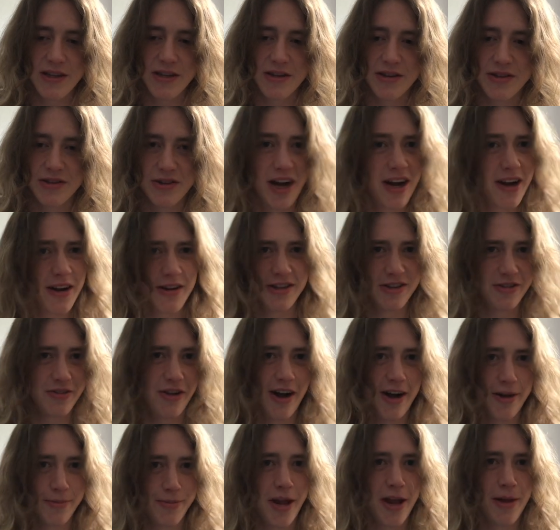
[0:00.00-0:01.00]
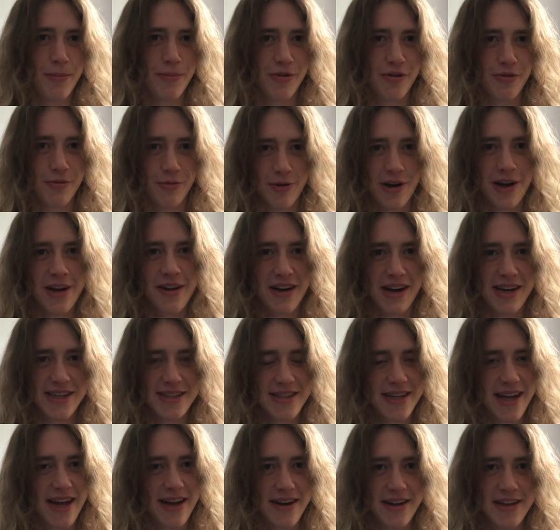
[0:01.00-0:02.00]
not a lot of people realize
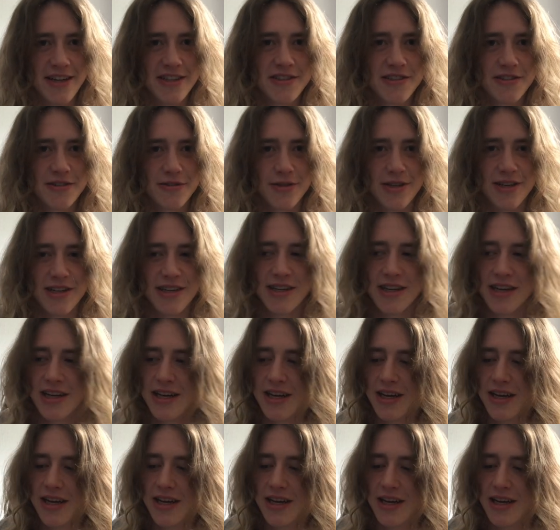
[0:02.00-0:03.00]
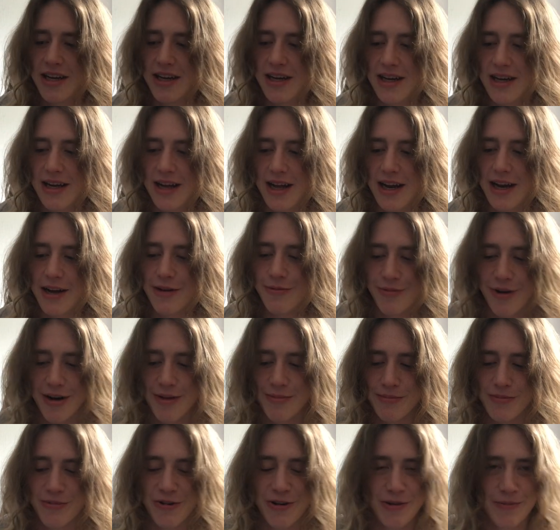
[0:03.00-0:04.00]
that history. I
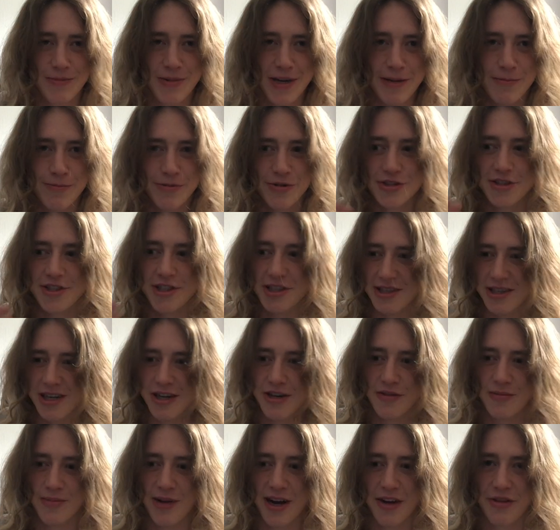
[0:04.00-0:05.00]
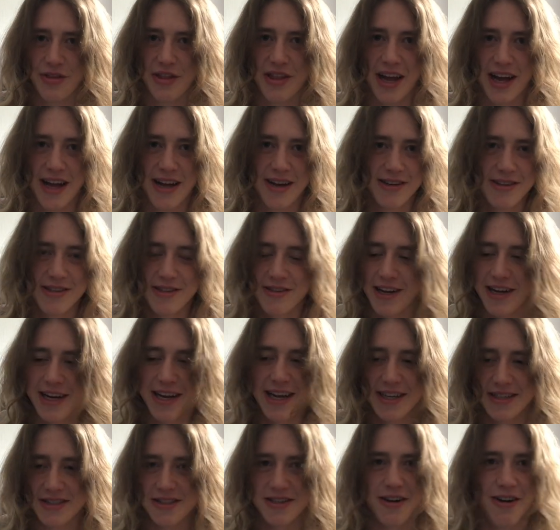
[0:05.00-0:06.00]
want more people to know about that. Like,
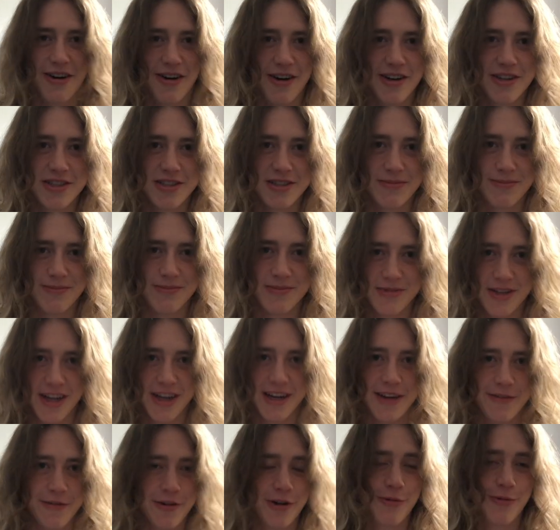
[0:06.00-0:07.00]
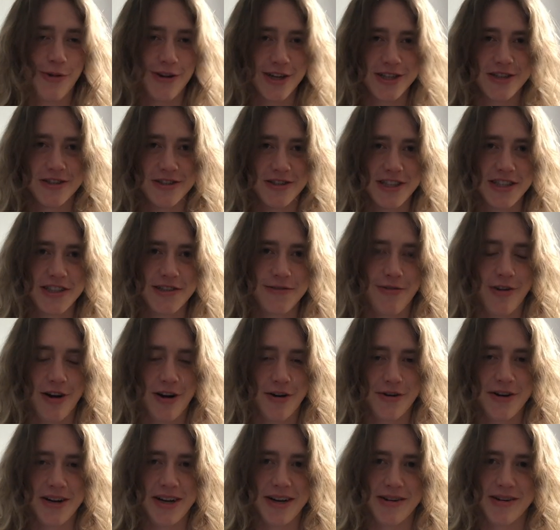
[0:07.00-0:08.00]
it's awesome. Like, if you're watching this
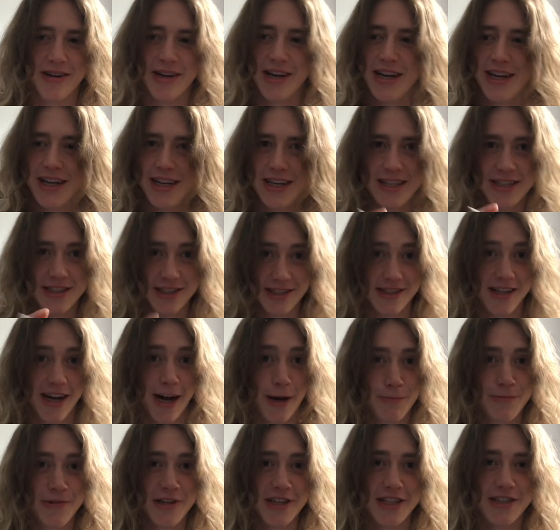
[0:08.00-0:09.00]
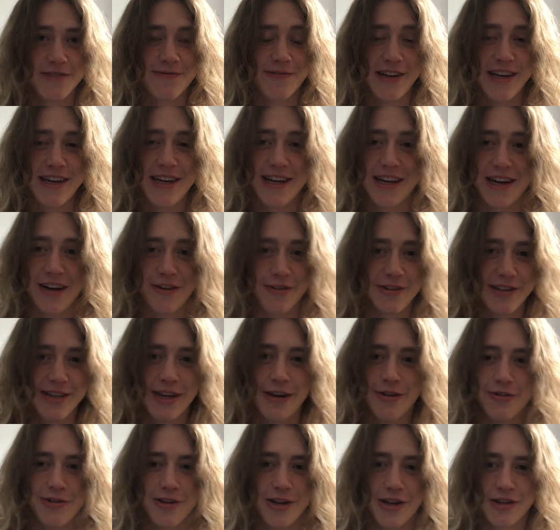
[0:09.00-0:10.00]
far in, stop this video and
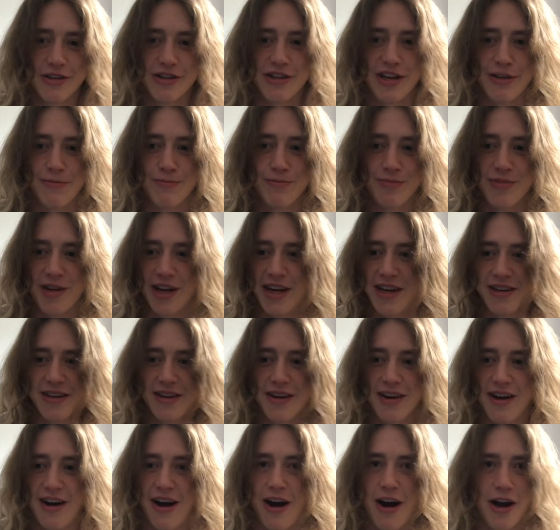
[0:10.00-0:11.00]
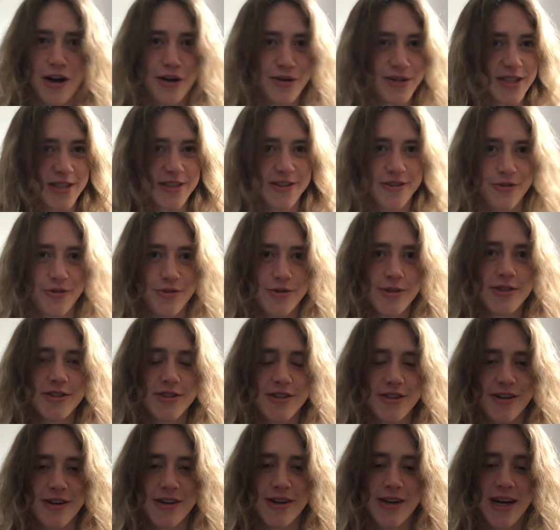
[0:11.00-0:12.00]
go look up, like, Irish
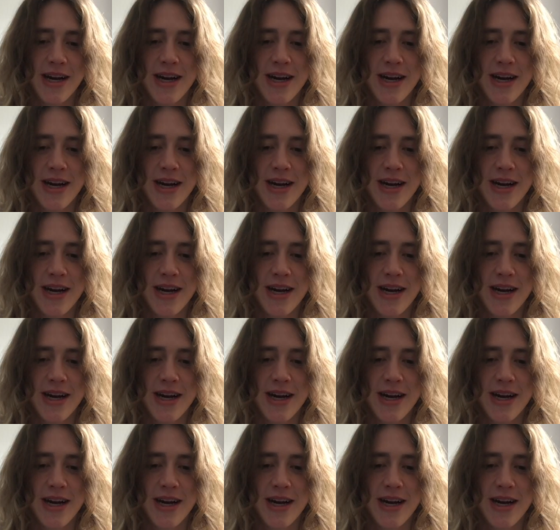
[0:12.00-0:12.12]
culture